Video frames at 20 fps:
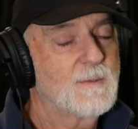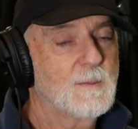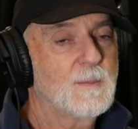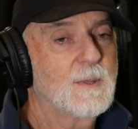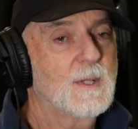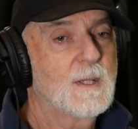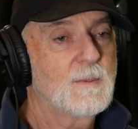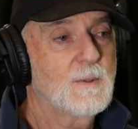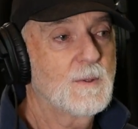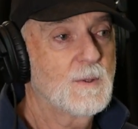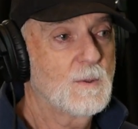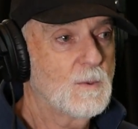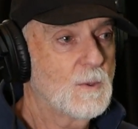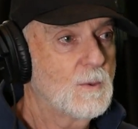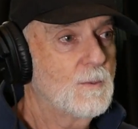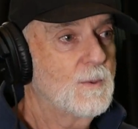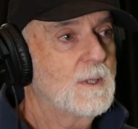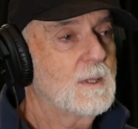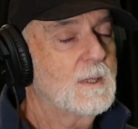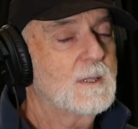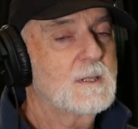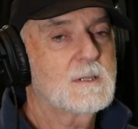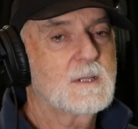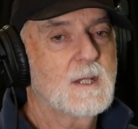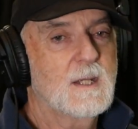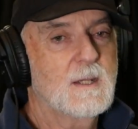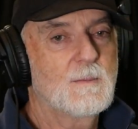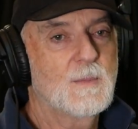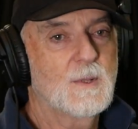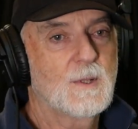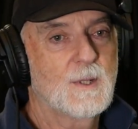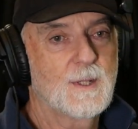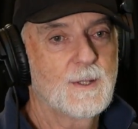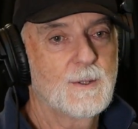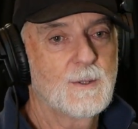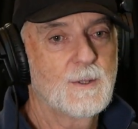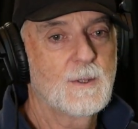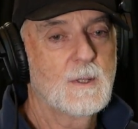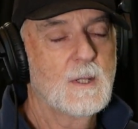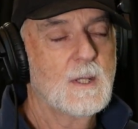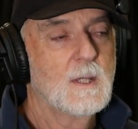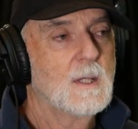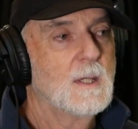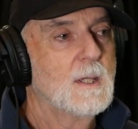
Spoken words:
The people that will really stand by you,